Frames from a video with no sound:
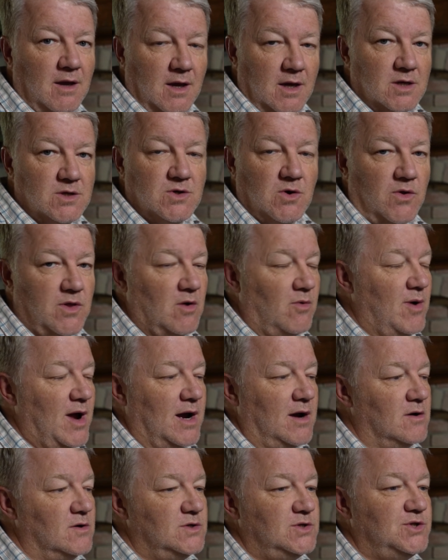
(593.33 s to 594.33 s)
show their
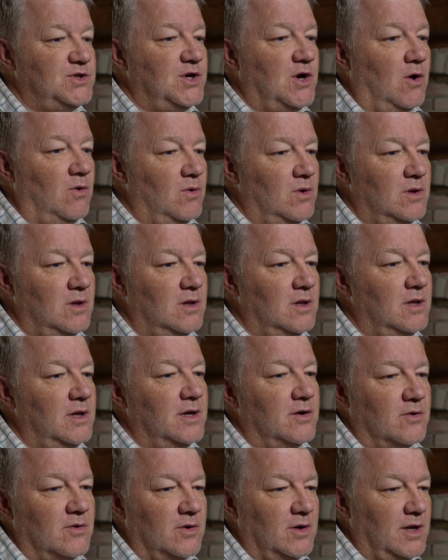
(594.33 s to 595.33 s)
records show
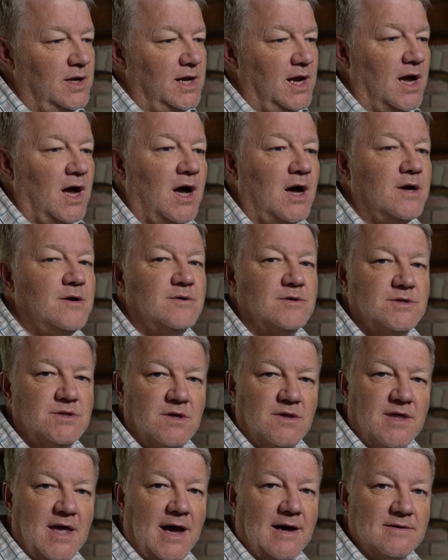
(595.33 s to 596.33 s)
literally hundreds
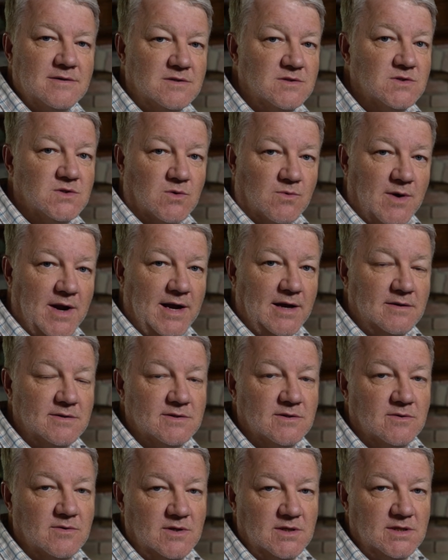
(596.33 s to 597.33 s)
of thousands of
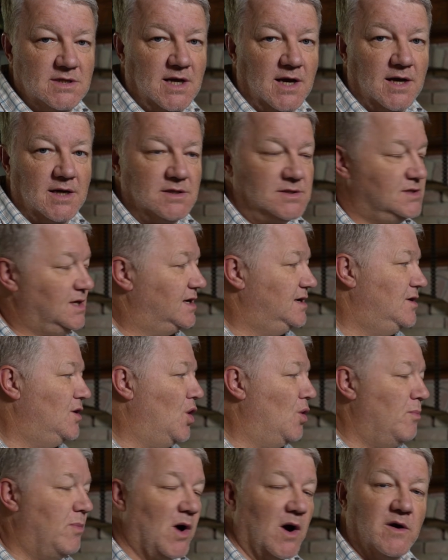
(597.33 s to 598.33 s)
rounds to these guns and
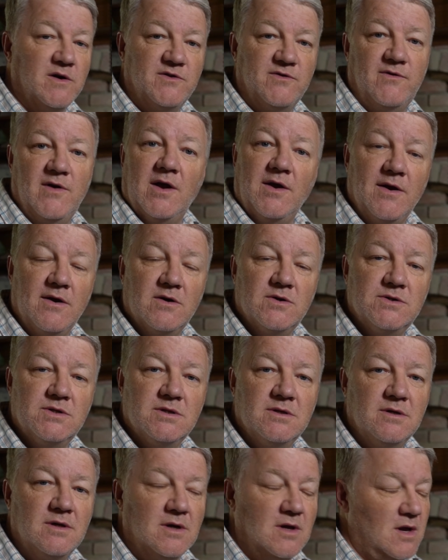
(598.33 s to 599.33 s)
no parts failures.
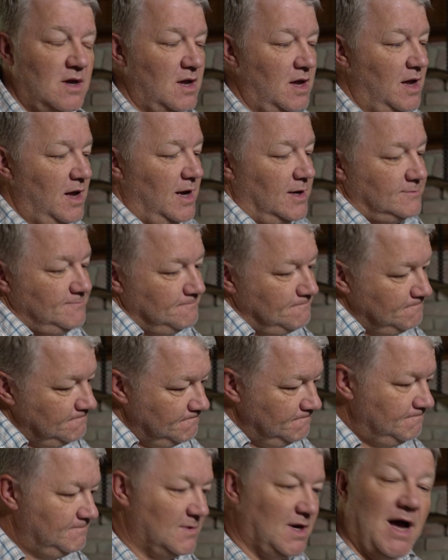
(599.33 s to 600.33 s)

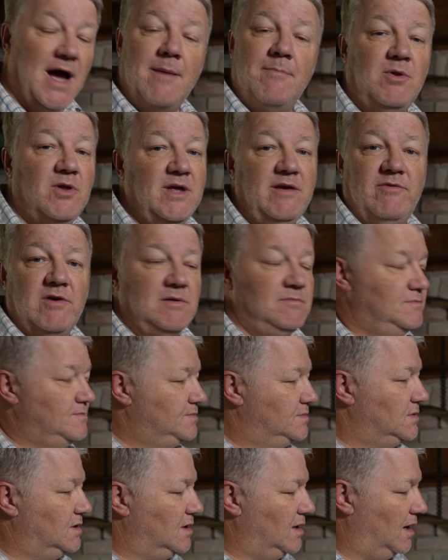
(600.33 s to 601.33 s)
I believe it.
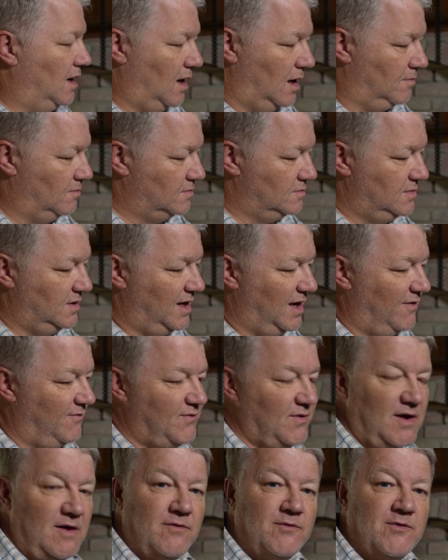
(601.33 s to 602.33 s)
If